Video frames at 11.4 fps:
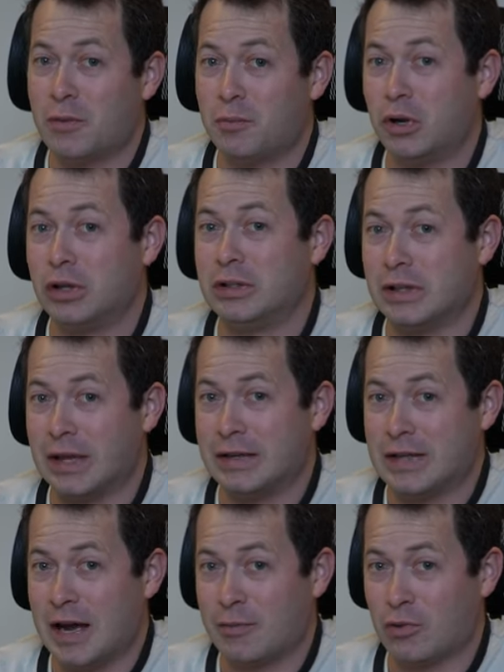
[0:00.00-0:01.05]
put a delay
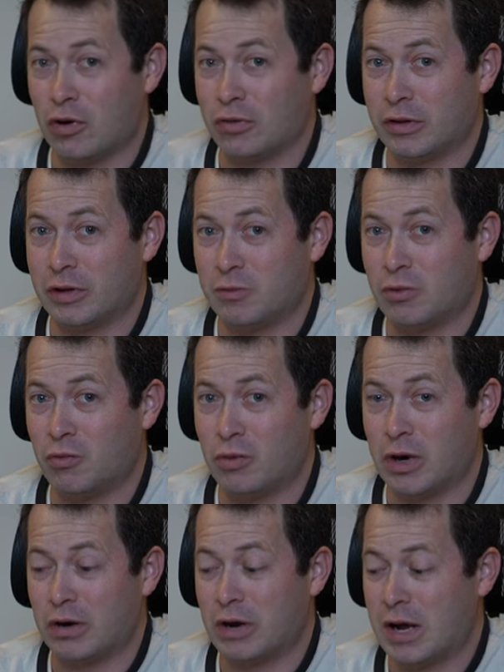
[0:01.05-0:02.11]
timer on them
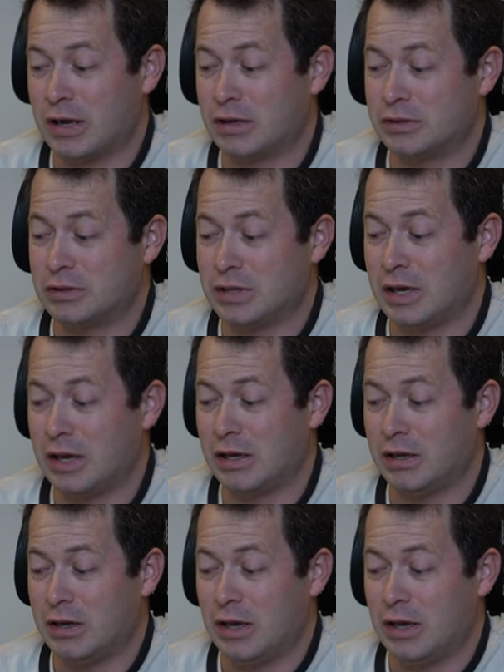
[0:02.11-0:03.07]
where I could say,